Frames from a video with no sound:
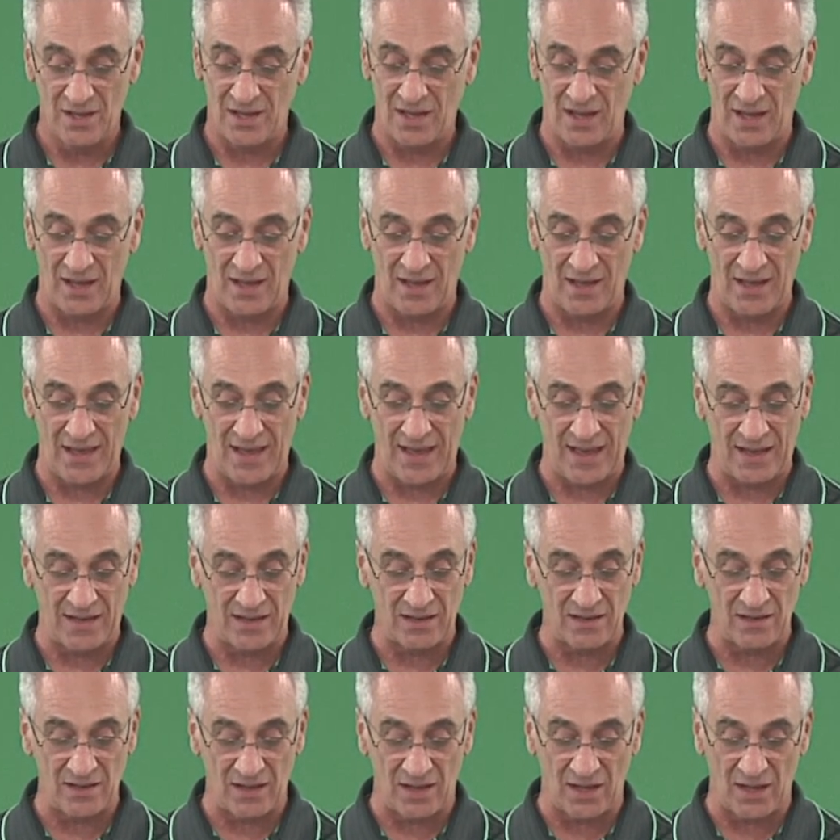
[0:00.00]

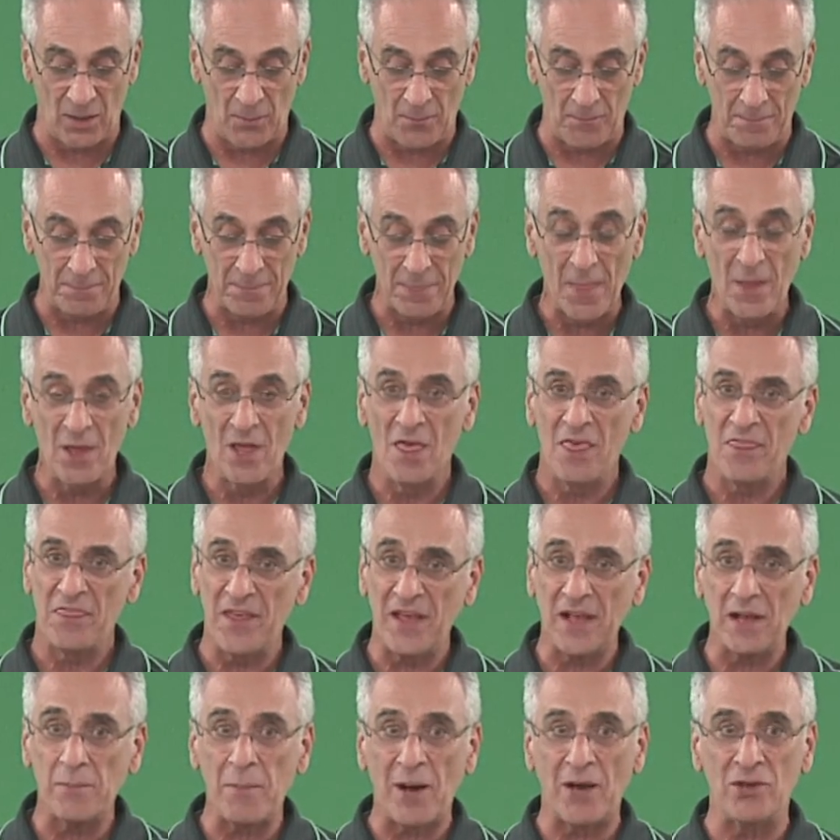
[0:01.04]

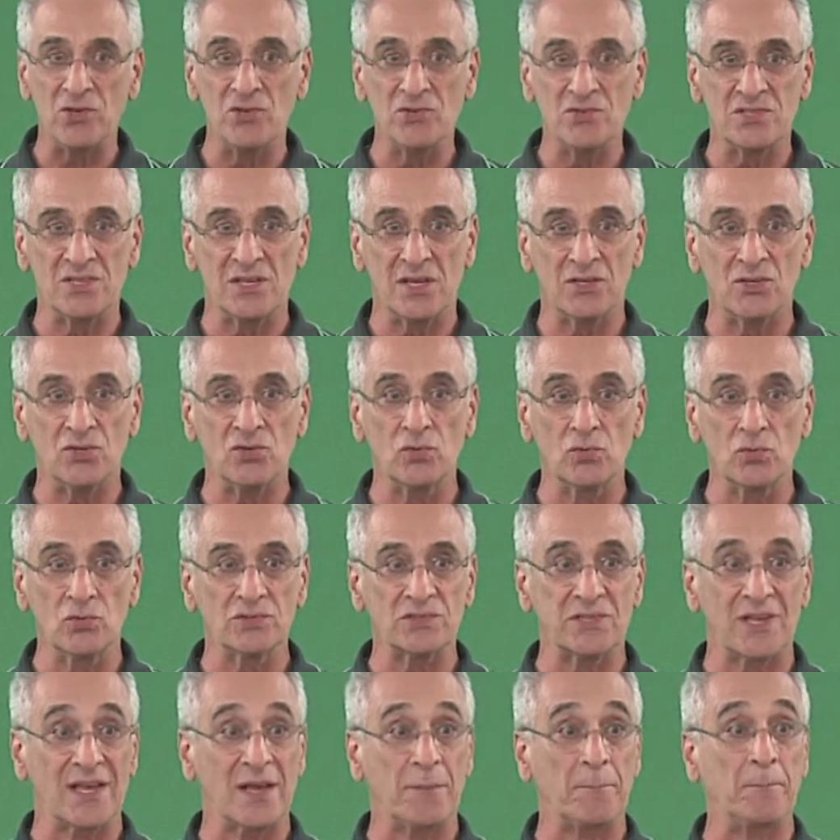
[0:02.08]
Think about using
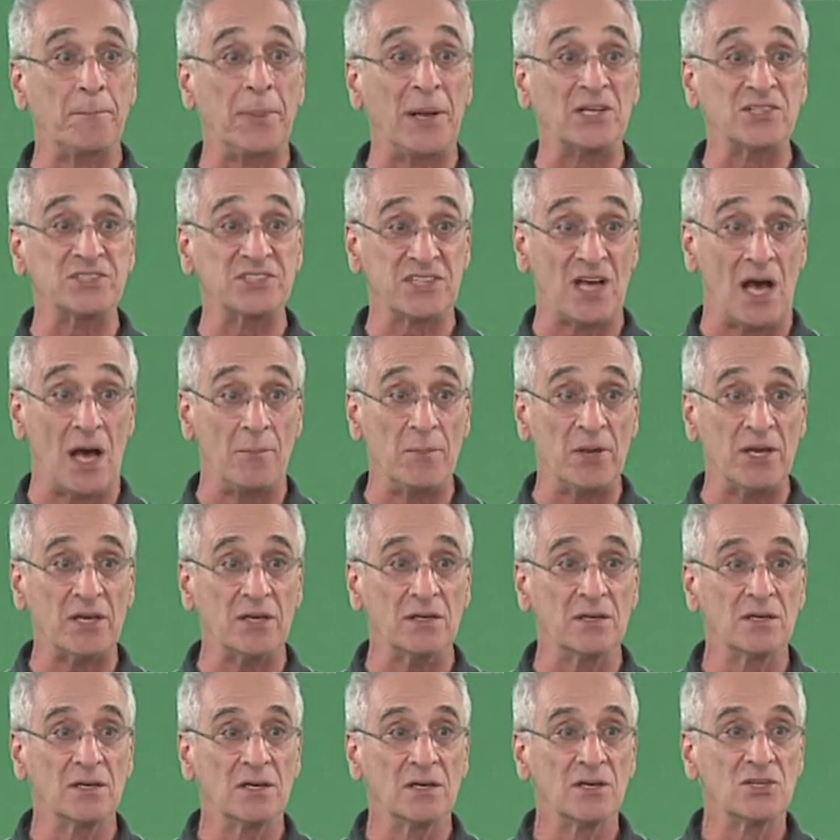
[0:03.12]
tools like Balsamic
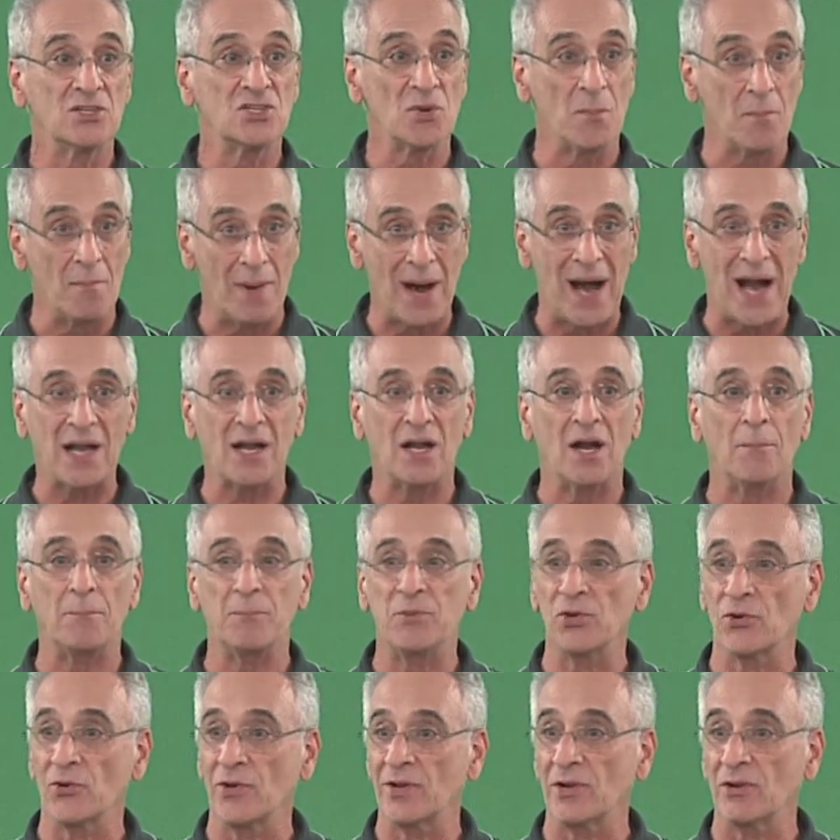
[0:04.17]
to mock up
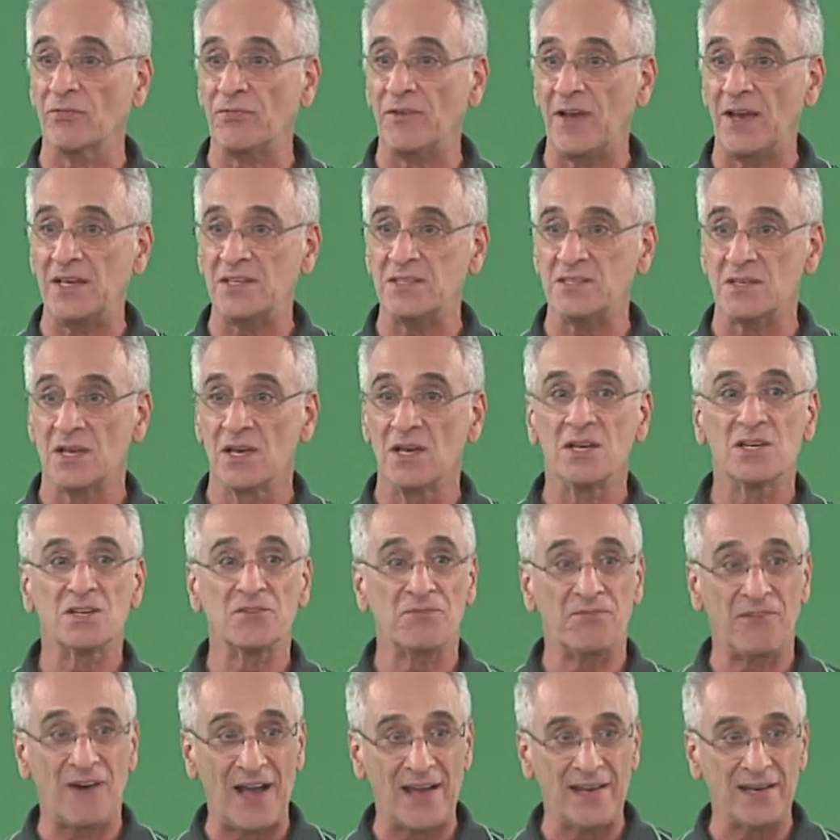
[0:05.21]
your interface to
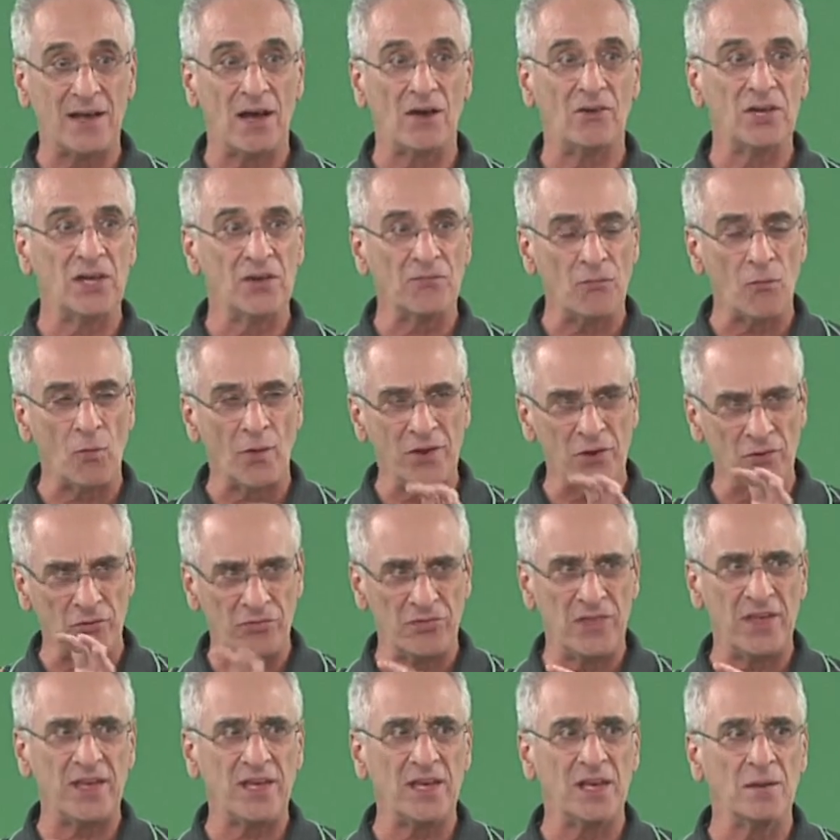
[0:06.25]
find out if what you're
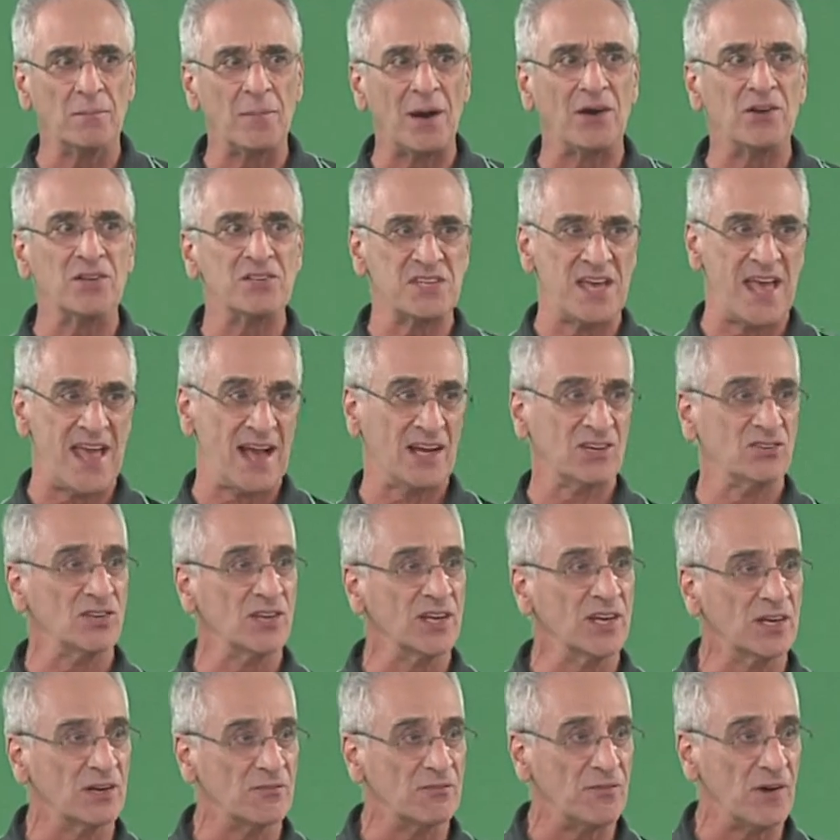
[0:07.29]
thinking about is actually
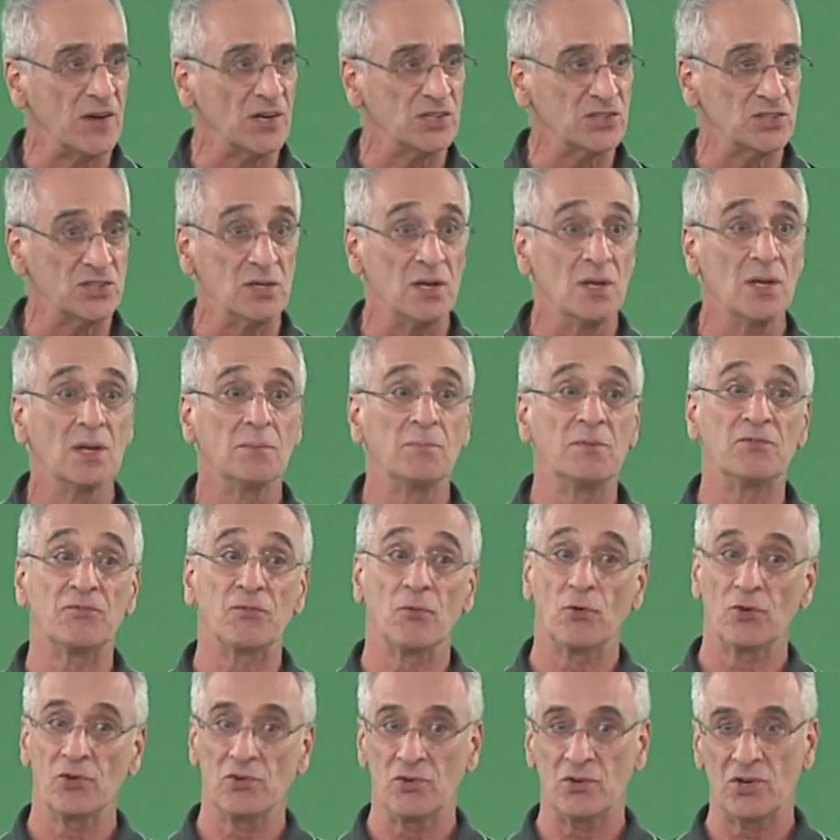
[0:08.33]
going to function
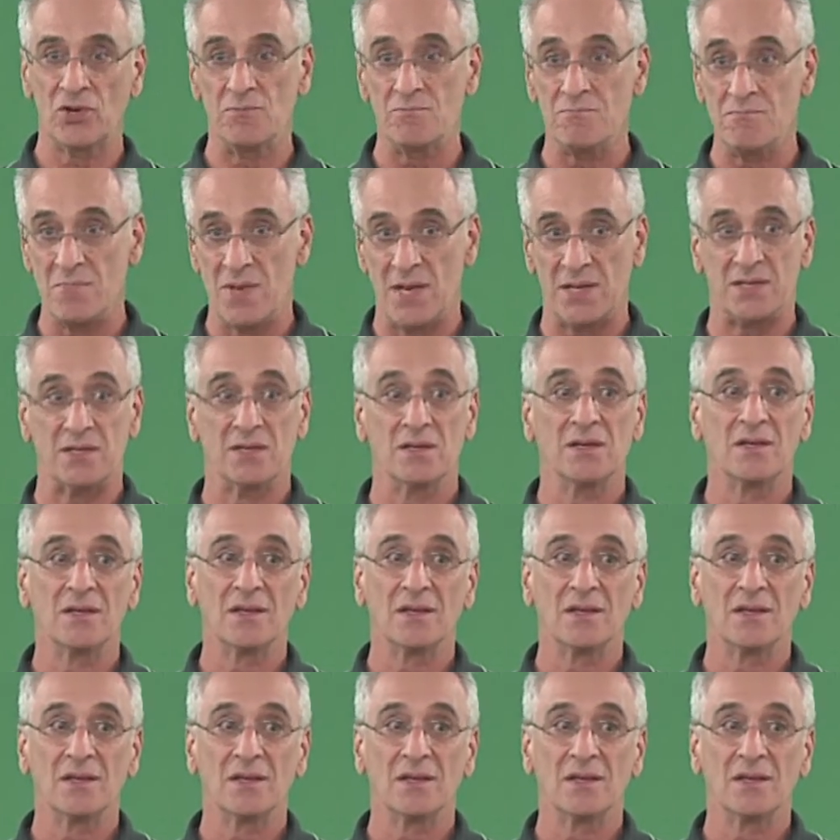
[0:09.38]
before you commit